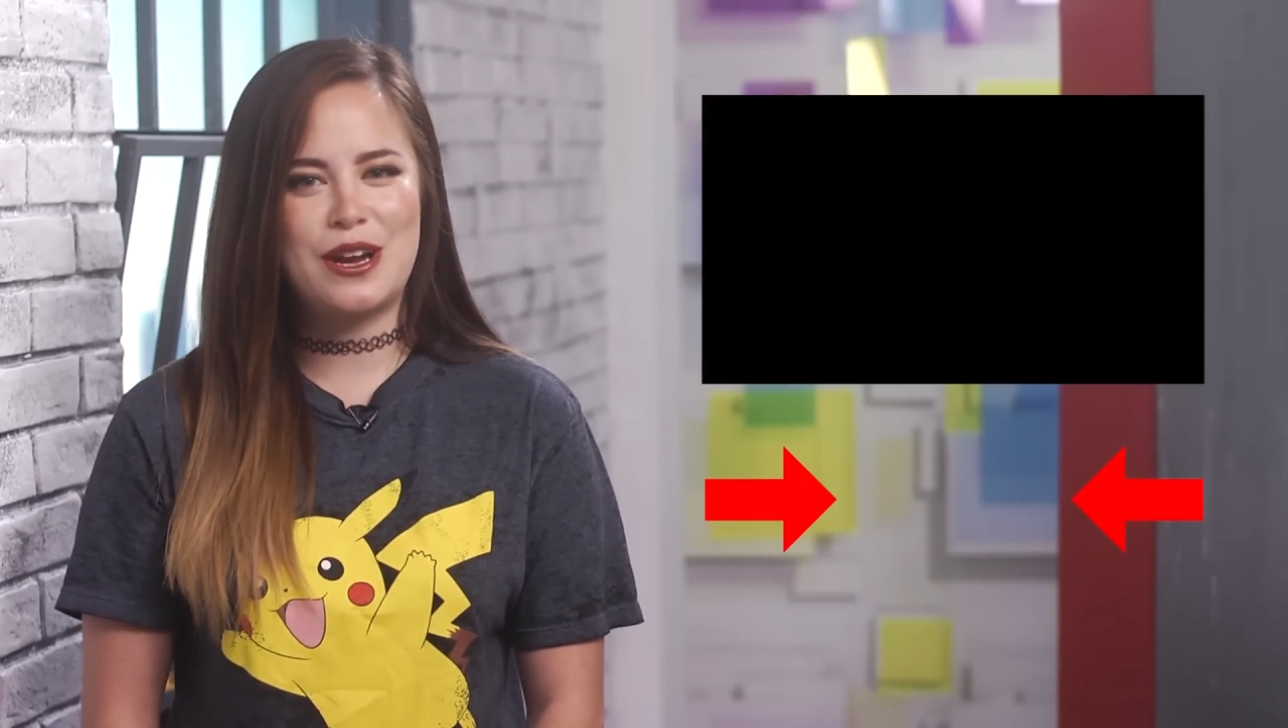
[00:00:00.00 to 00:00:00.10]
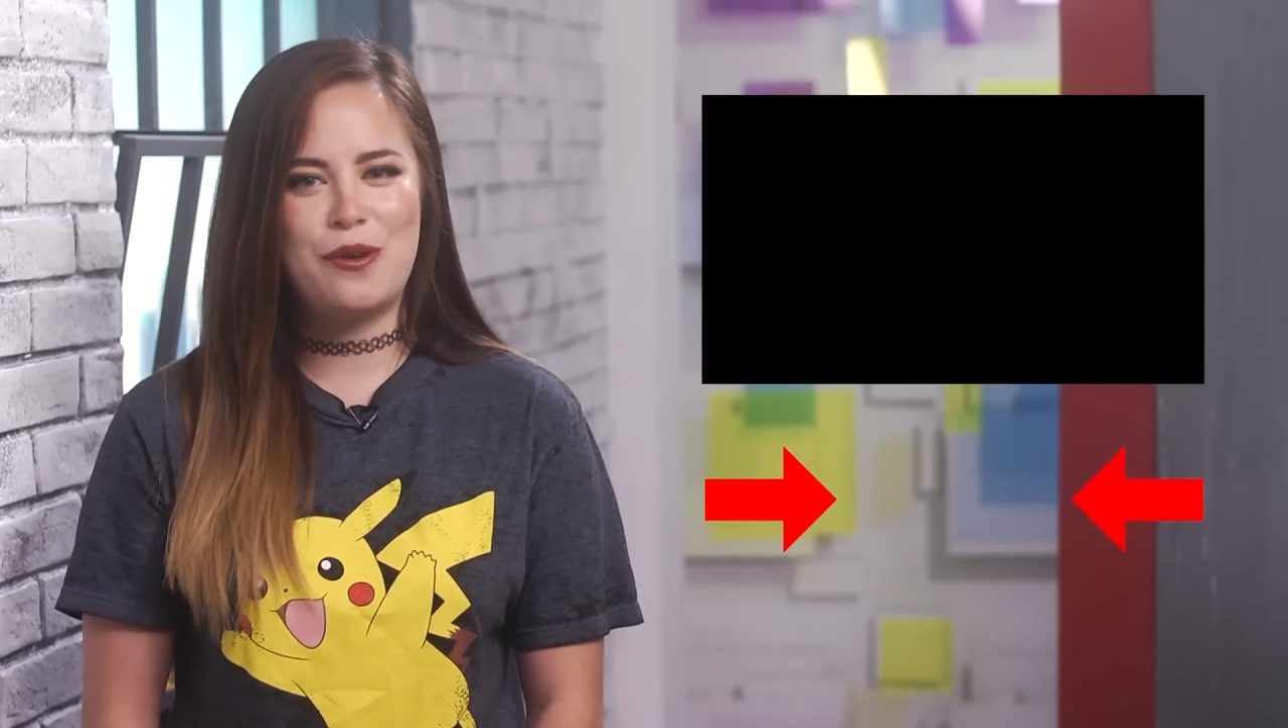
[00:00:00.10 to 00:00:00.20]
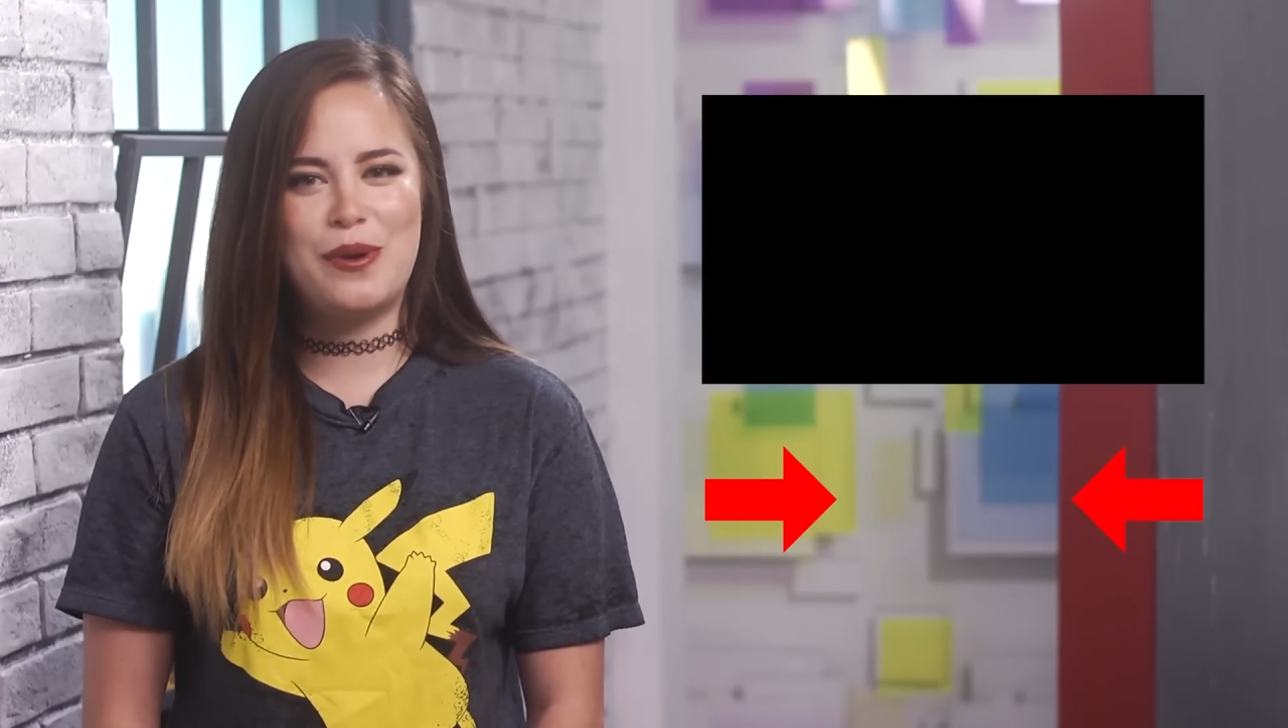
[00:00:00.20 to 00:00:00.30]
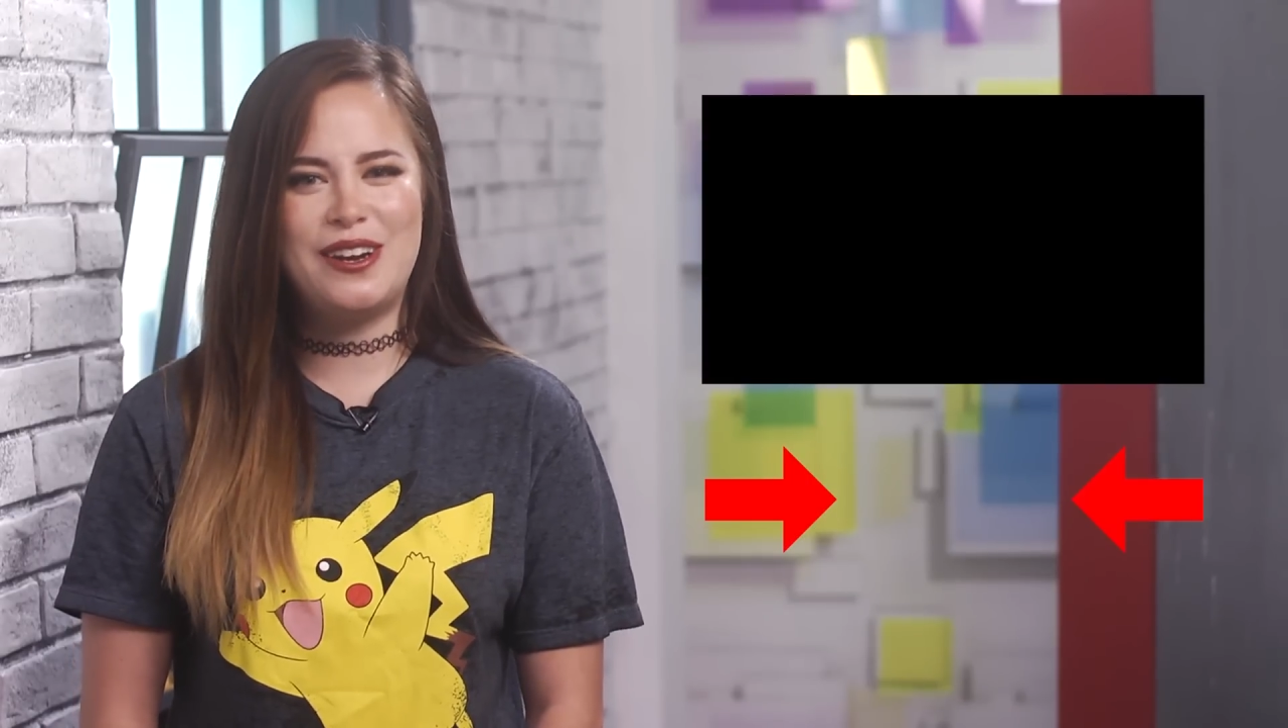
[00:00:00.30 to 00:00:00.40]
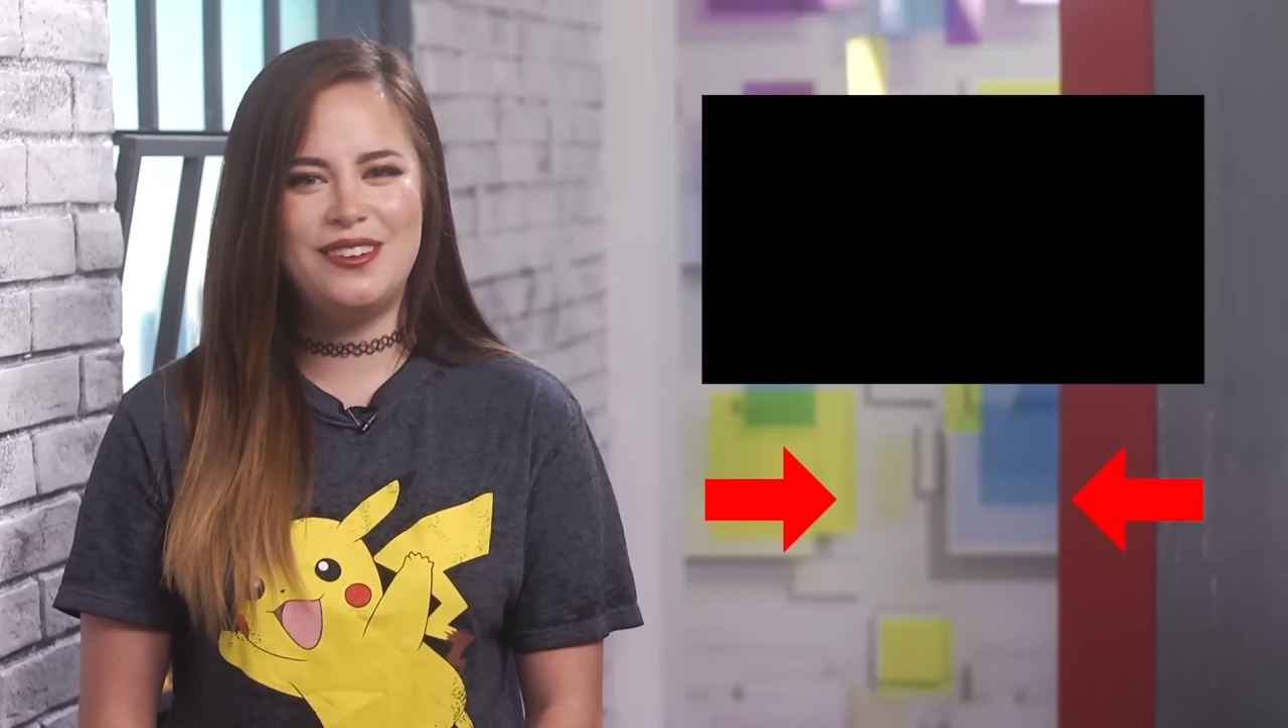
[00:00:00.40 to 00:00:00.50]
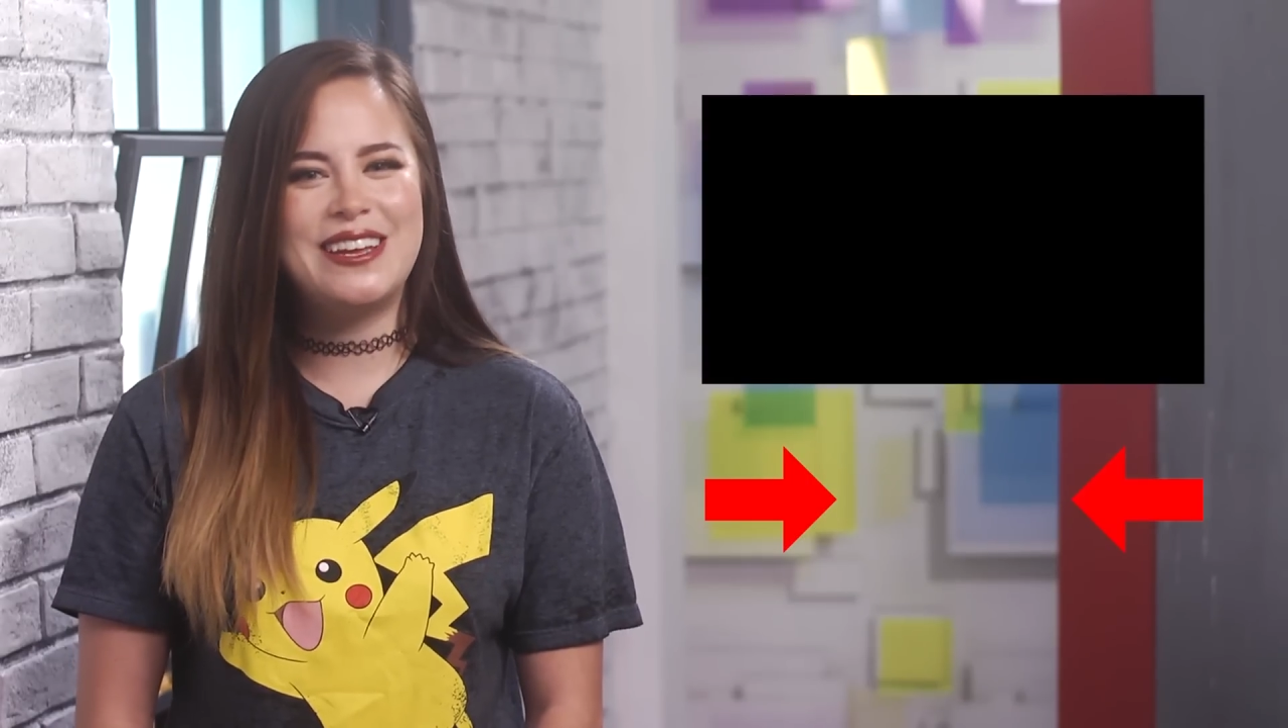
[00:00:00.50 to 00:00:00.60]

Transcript: Sarah Whittle,